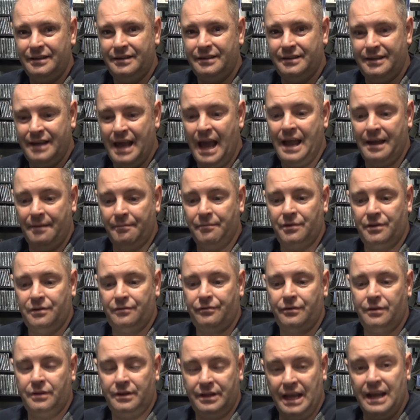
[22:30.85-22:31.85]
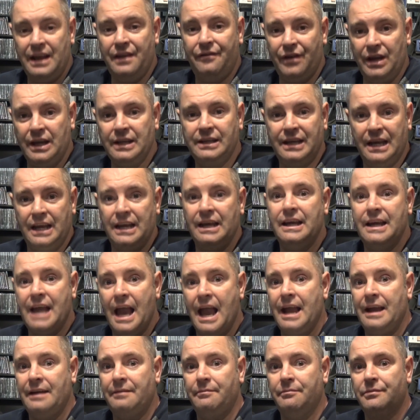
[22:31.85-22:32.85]
DVD
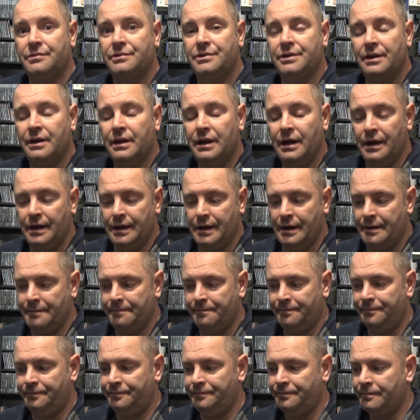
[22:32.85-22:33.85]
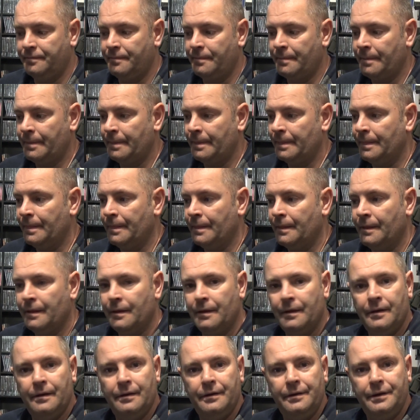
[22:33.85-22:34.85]
games,
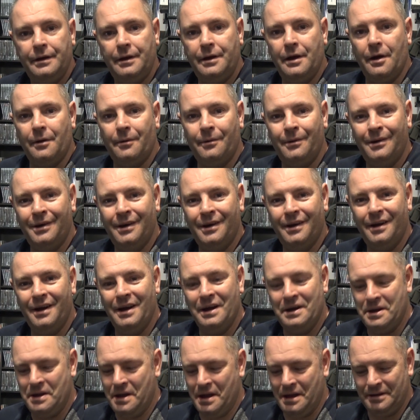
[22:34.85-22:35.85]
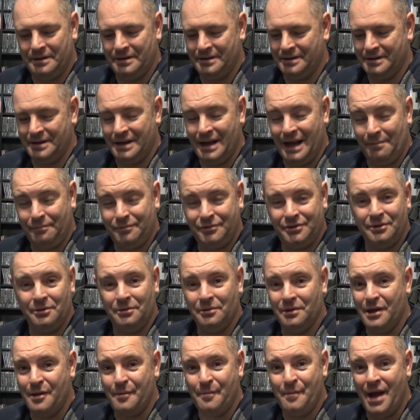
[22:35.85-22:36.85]
you know, and it
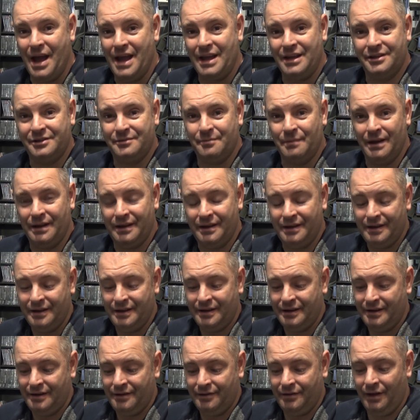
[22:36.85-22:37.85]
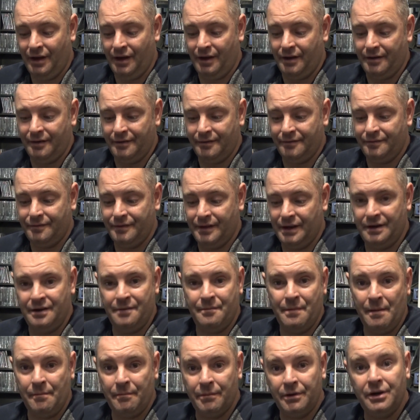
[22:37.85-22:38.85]
absolutely amazed me that he
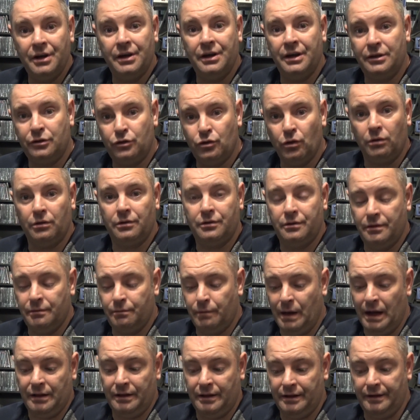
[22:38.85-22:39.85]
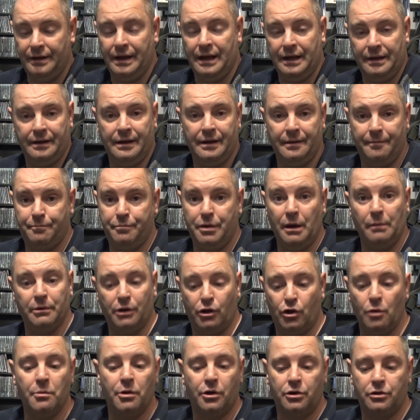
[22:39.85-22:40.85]
remembered, and he probably
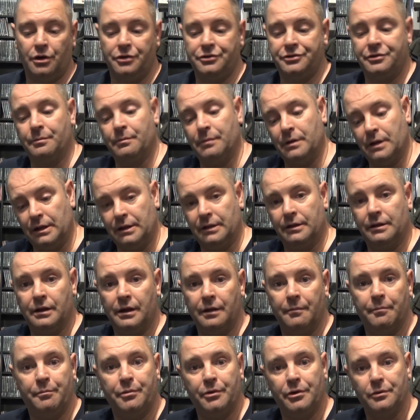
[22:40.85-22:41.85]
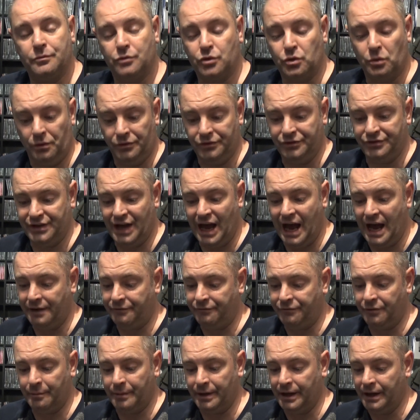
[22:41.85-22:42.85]
come across them and put them to one side
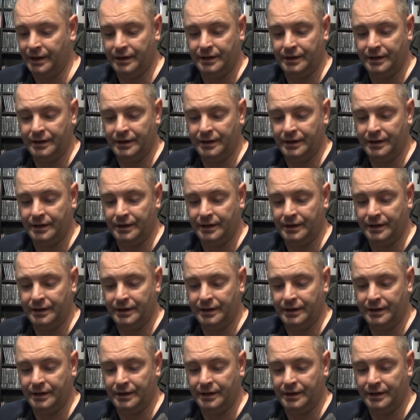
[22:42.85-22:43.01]
for me,